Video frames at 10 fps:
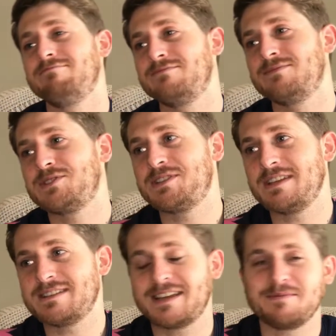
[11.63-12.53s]

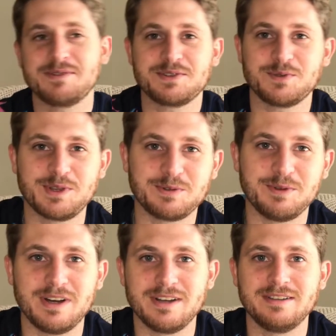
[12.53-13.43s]
Since I missed week
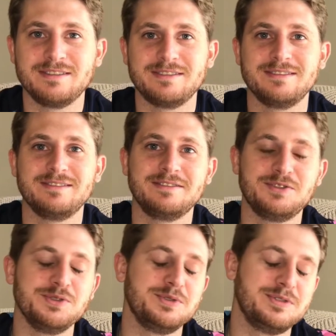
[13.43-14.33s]
1
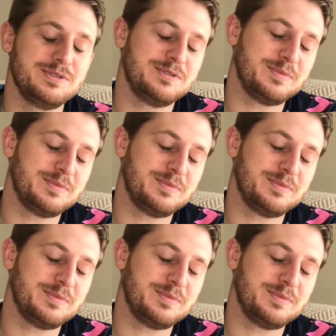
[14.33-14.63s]
due to